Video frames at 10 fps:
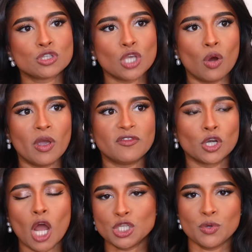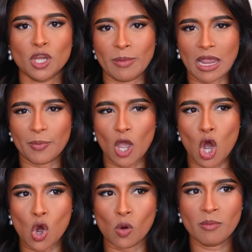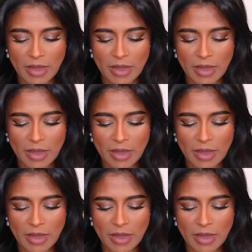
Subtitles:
So if you're not doing your makeup at home,